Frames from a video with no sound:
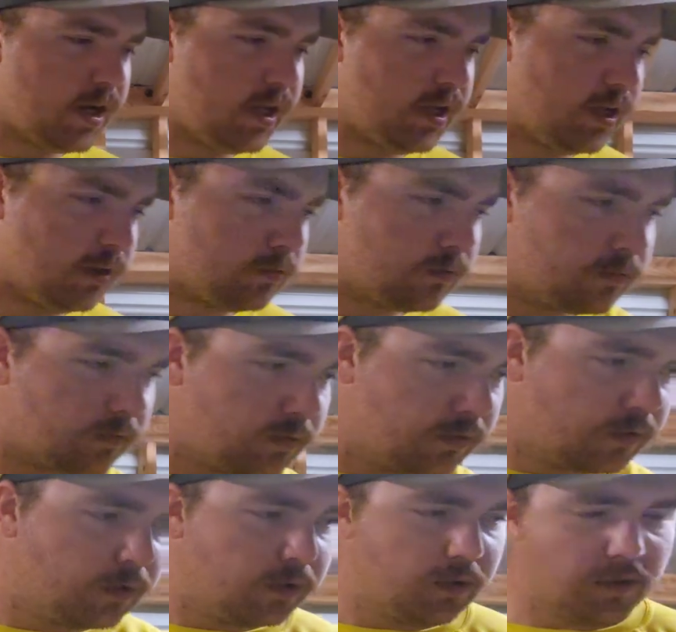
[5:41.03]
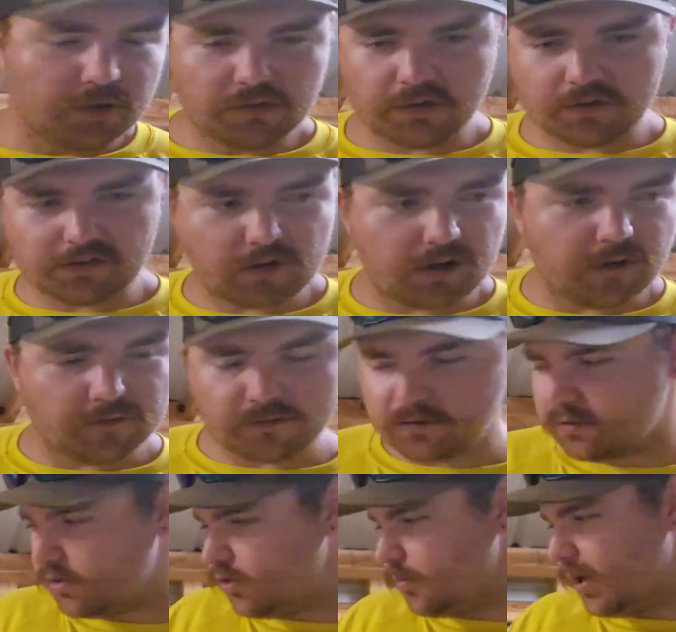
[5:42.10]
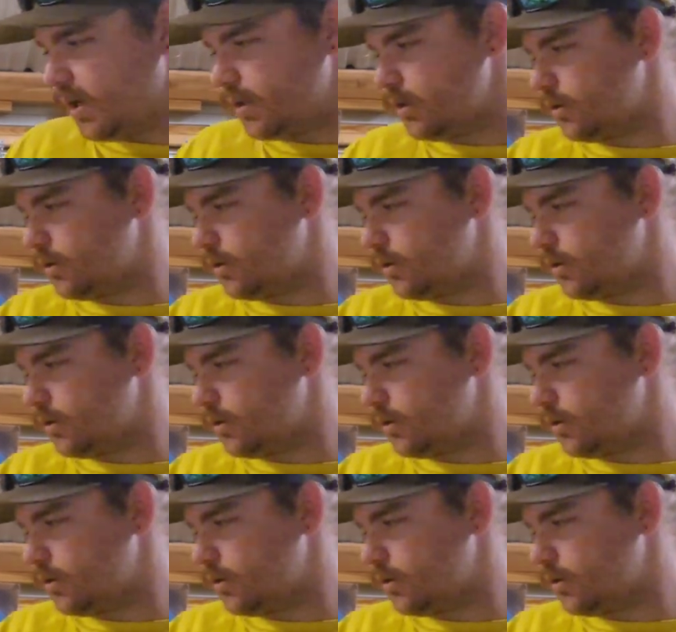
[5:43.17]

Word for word: ahead. It's your stuff. You make it